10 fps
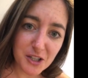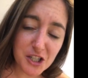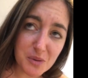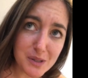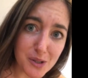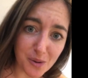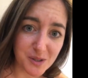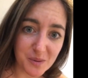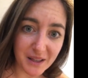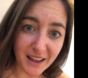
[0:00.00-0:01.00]
she was so
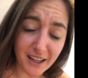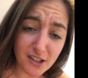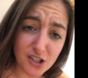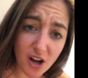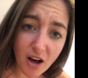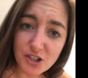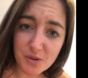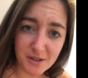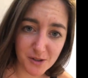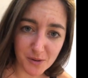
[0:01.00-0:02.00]
sweet. Like all she
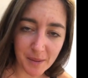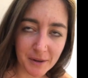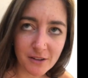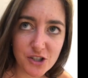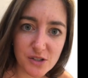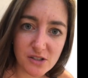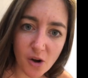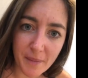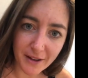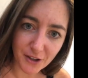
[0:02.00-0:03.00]
wanted to do, I mean, she's so
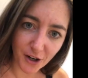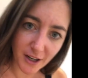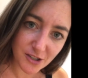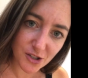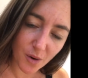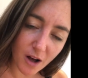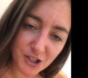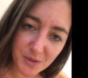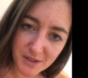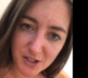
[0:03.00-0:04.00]
malnourished. So all
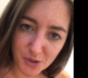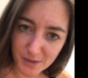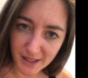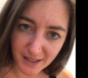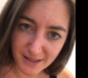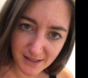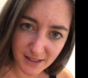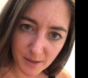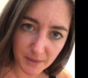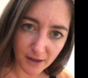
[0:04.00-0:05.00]
she wanted to do was like
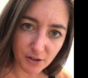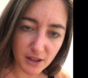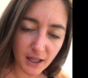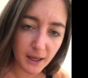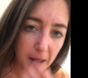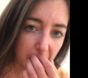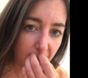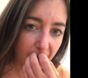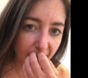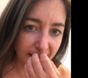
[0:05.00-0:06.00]
sleep and everything.
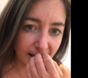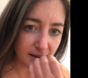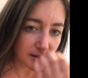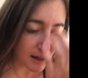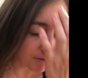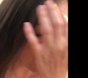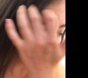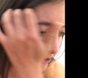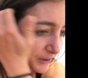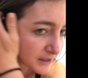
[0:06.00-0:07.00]
And then that
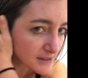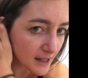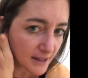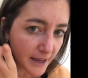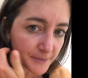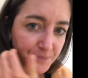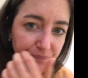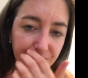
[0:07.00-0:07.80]
following Sunday,